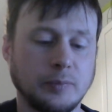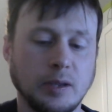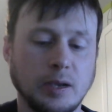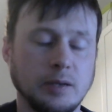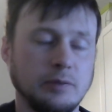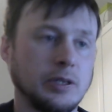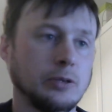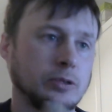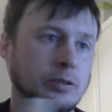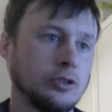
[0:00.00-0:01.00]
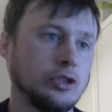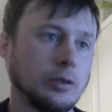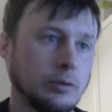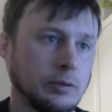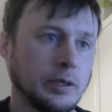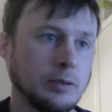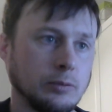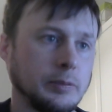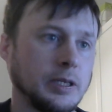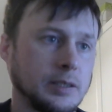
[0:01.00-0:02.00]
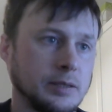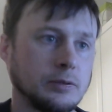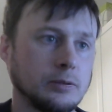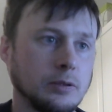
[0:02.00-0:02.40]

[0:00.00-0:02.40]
And if he knows there's a jungle there, it wouldn't be that difficult